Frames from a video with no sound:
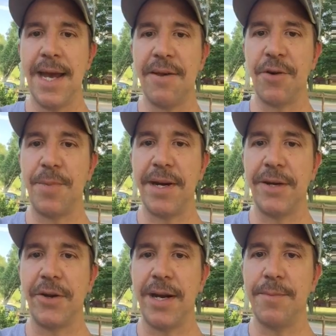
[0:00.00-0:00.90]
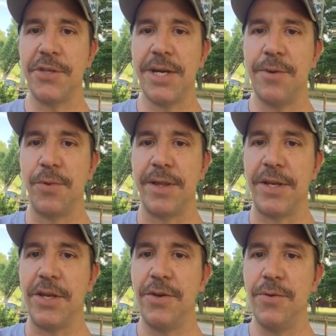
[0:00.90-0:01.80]
Hey everybody, Graham Judd with
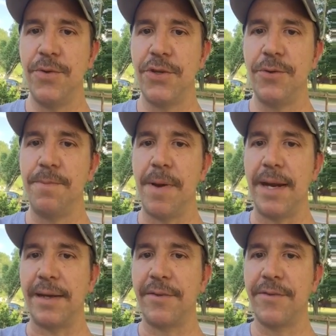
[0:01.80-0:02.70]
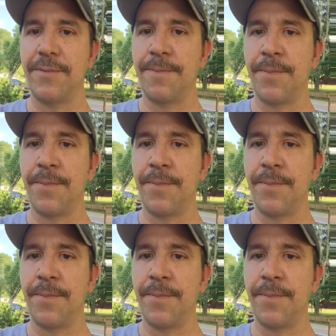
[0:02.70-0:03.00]
YouTube Medics.